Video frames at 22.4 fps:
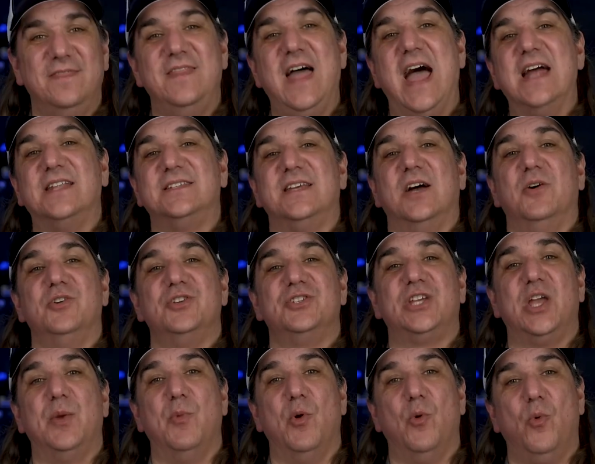That's how a
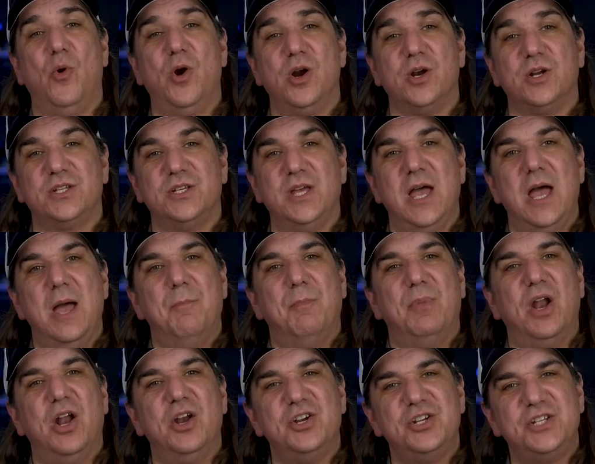skimmer works,
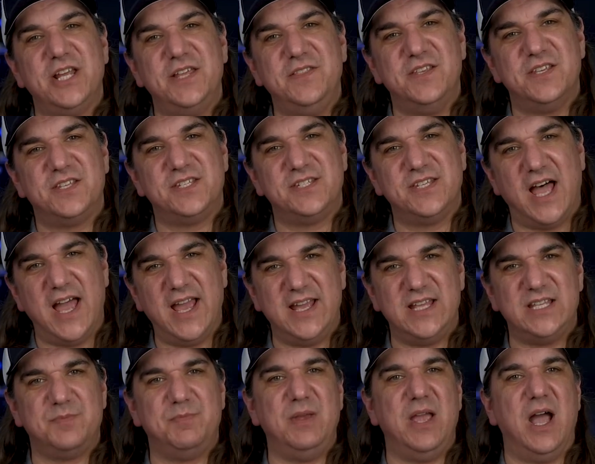but understand the
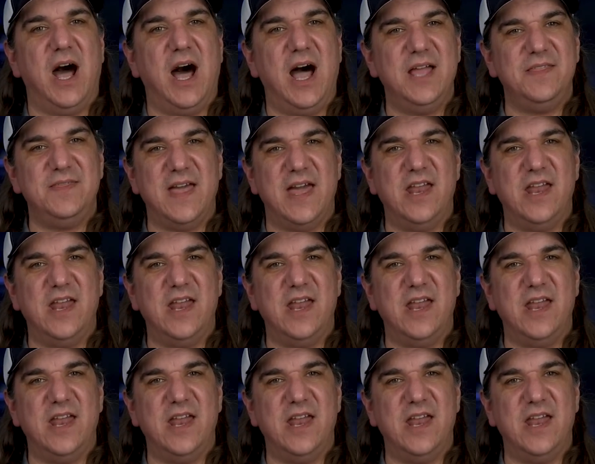science behind